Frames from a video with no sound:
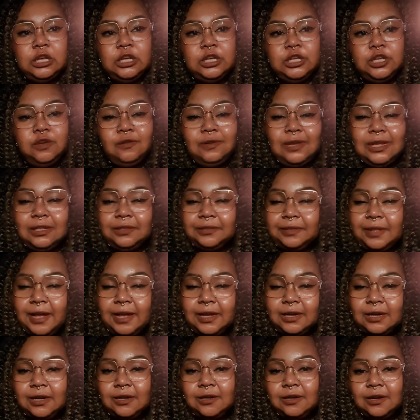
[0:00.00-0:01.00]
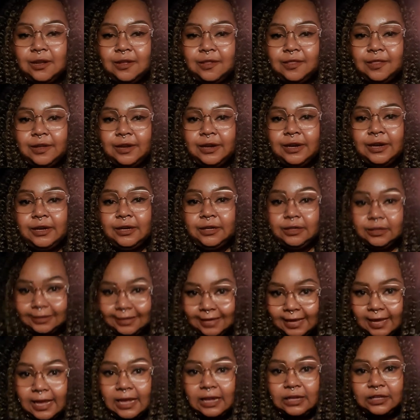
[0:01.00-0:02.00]
You can light another
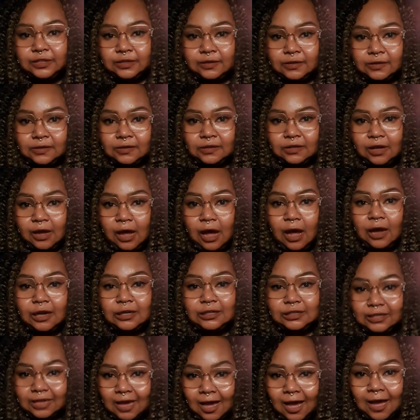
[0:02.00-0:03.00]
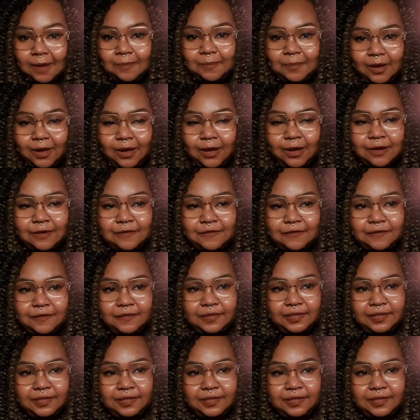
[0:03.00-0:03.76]
candle on top of